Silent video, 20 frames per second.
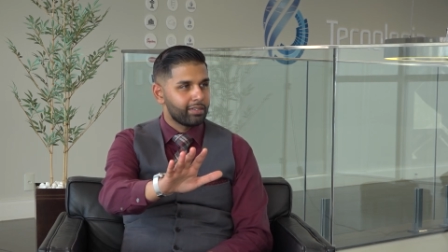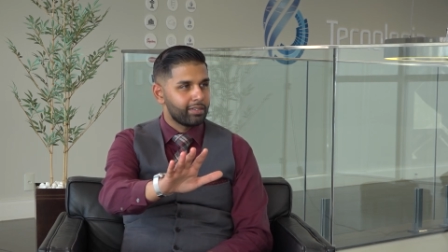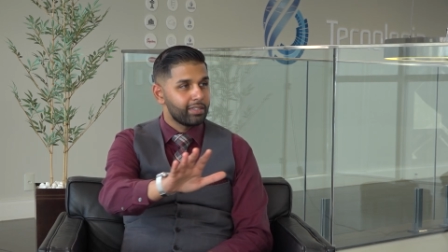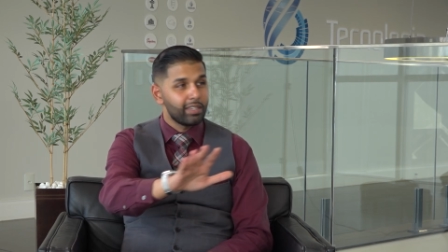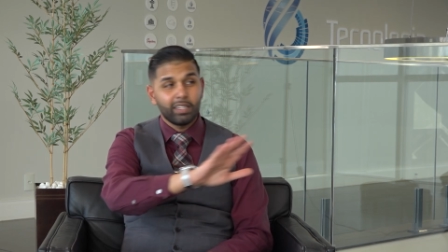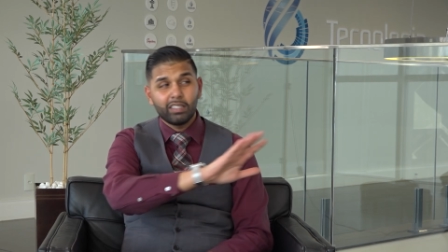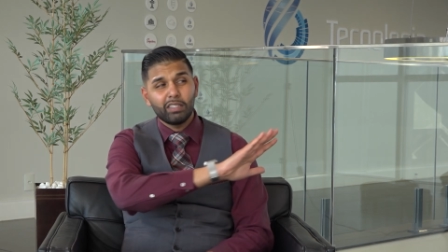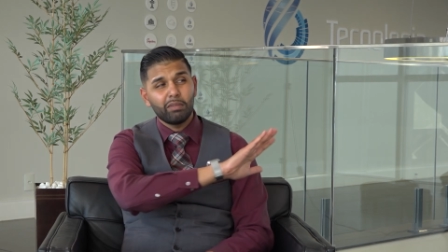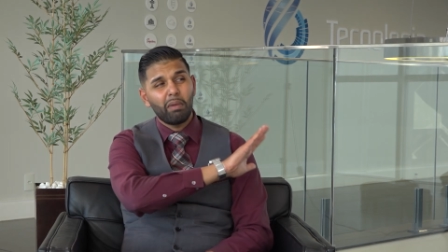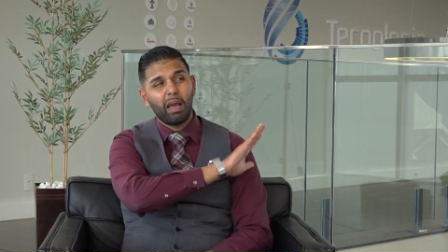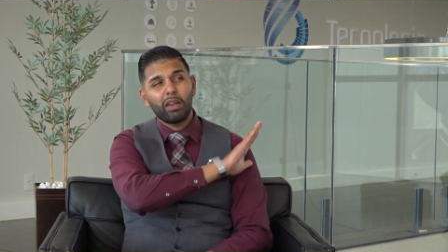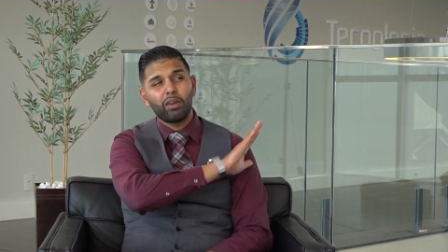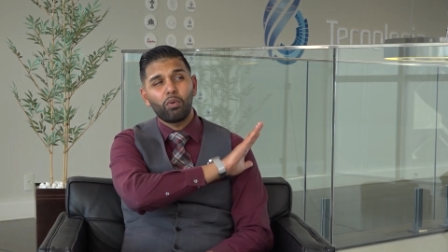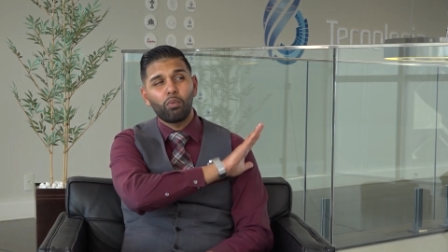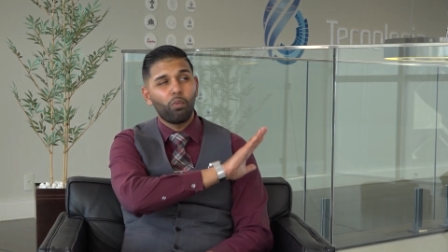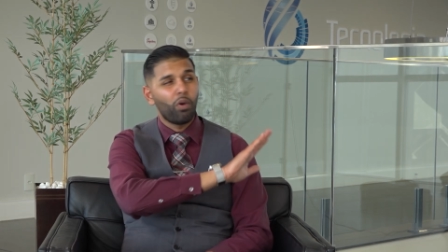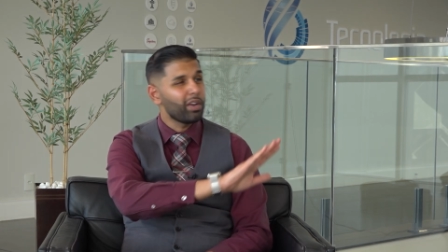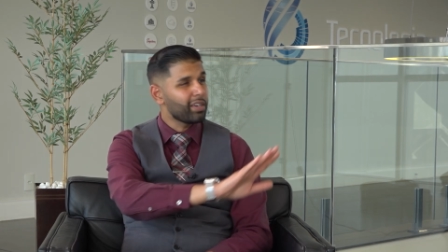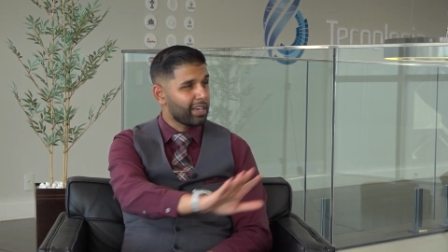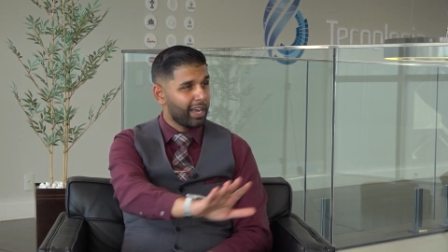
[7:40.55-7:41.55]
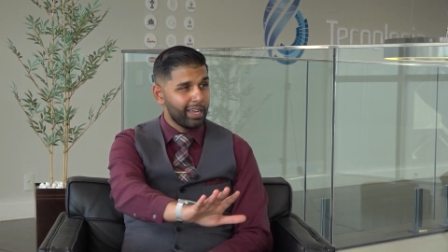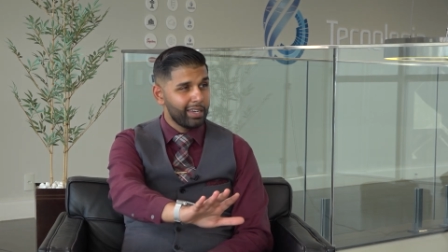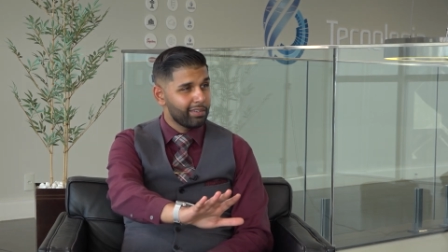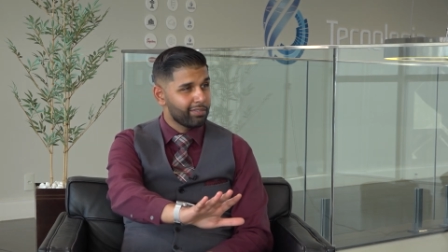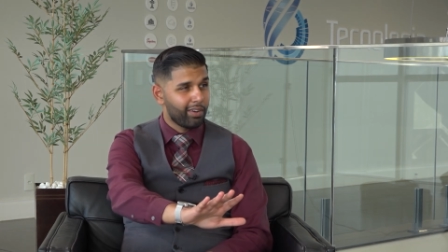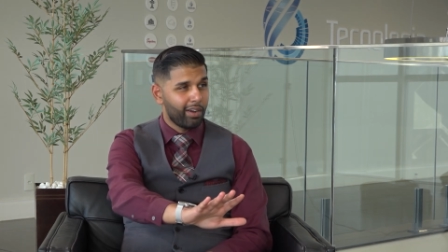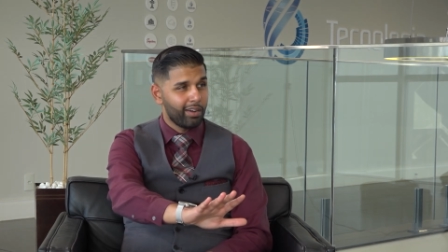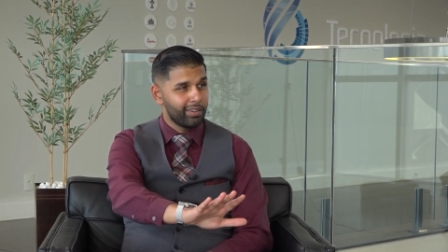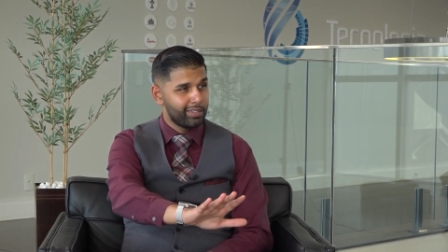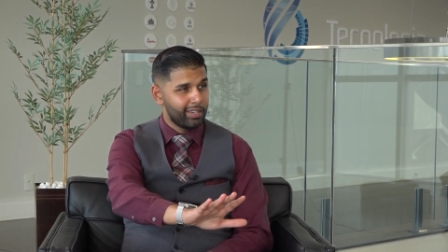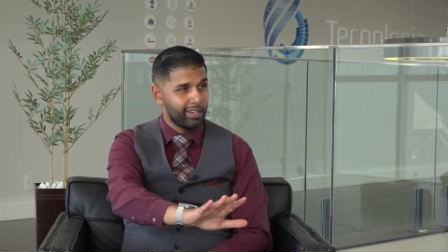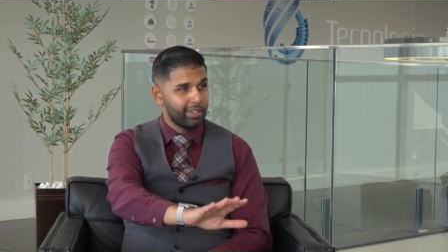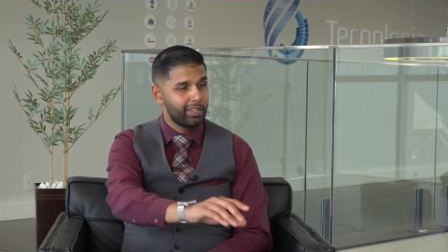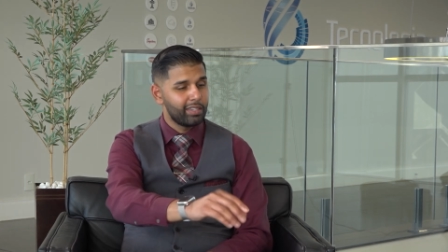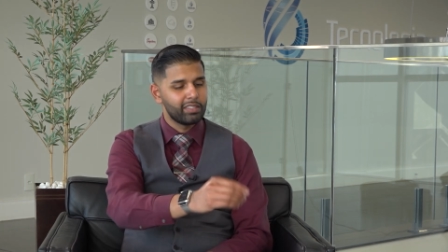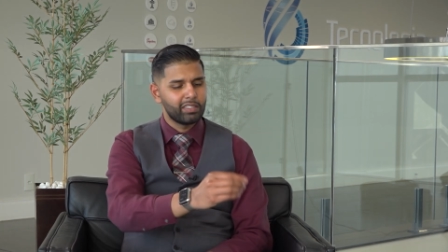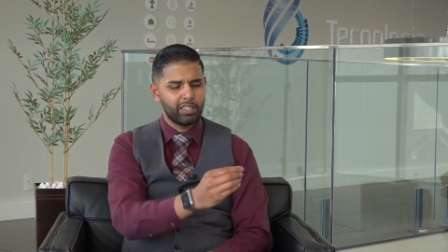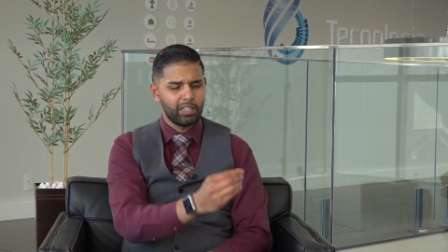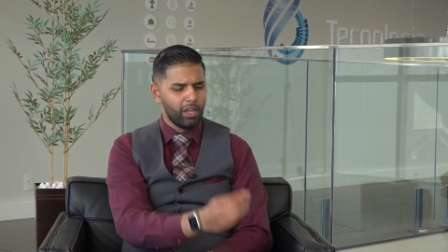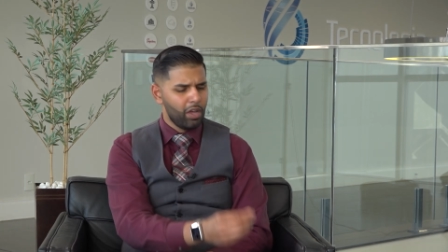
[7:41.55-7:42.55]
doesn't matter what kind of content
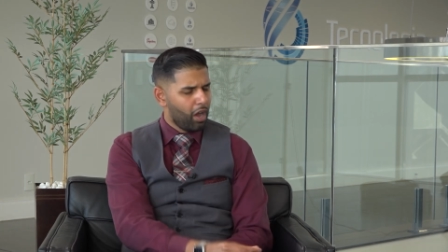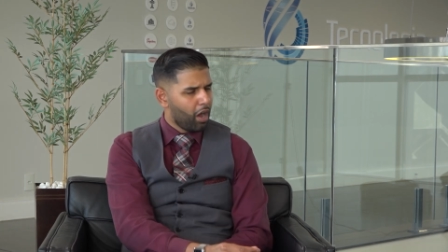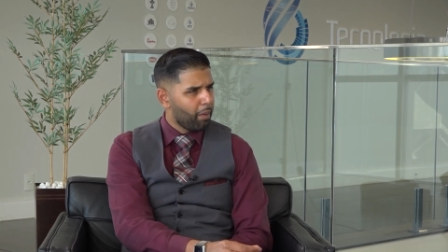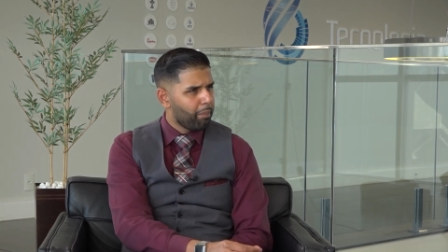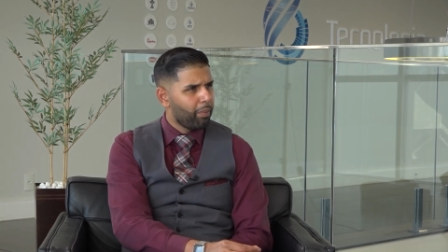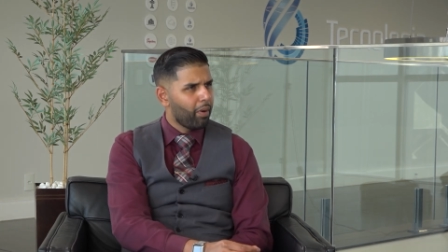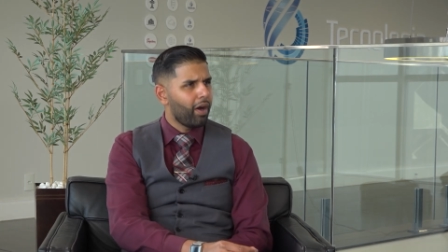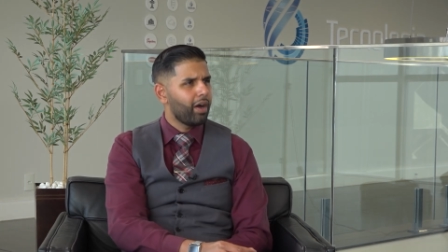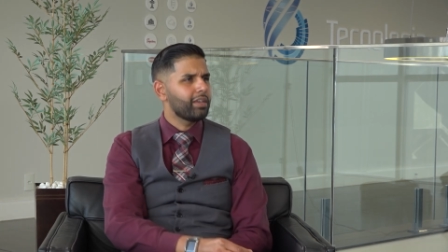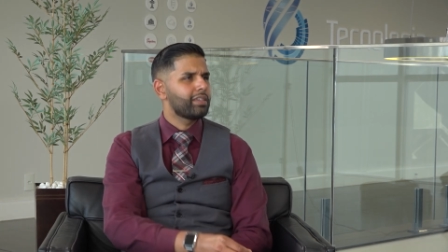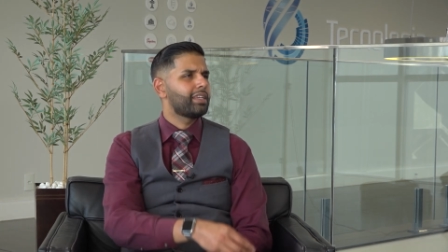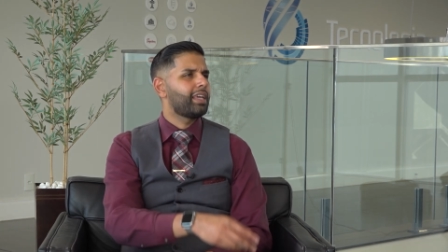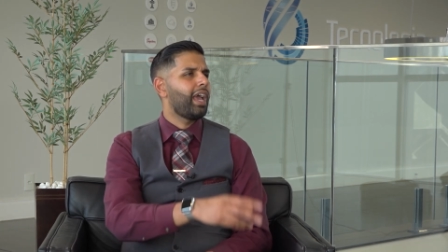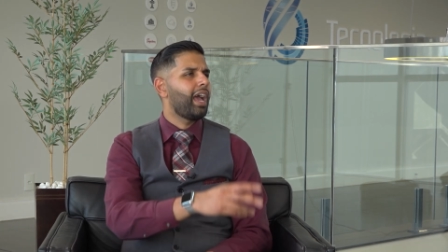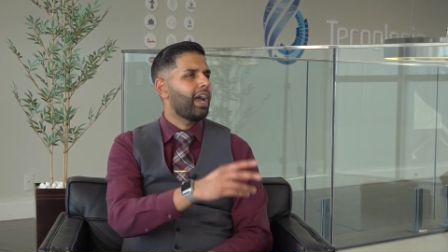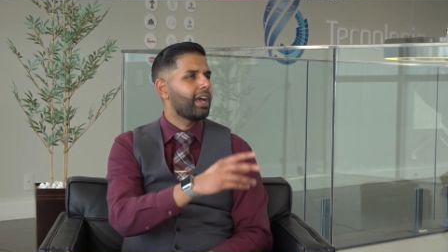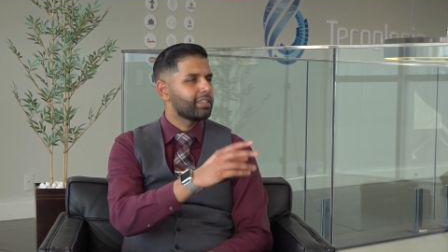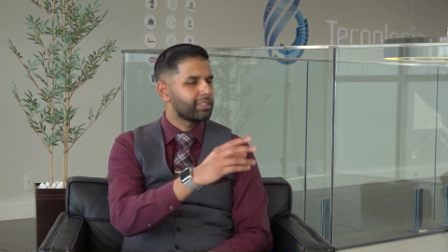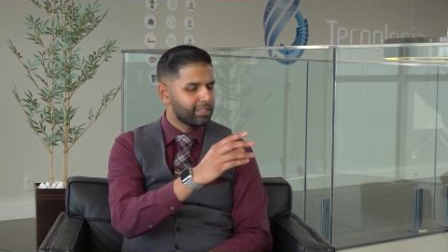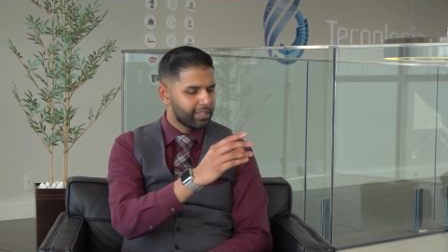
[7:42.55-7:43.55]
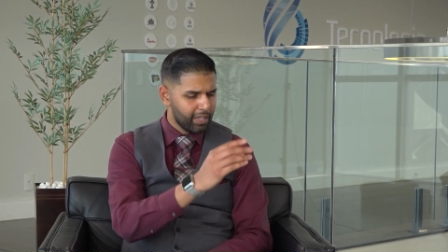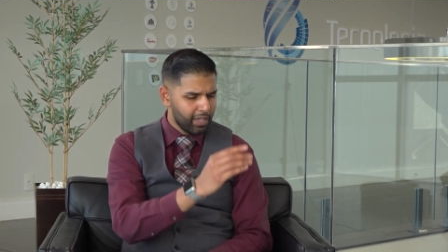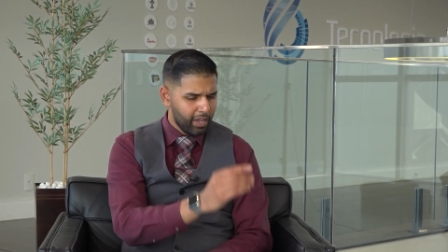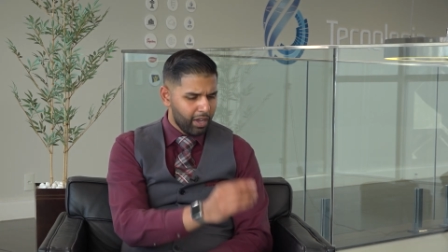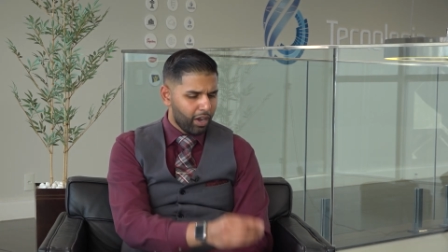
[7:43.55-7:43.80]
is, a podcast,